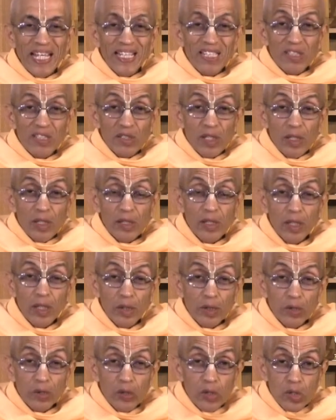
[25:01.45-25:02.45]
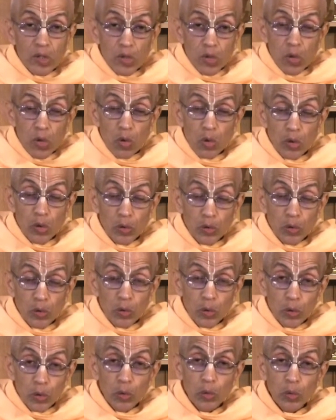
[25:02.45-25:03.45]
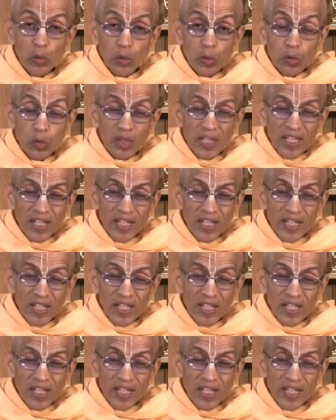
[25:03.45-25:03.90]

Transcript: external to the soul, to you, to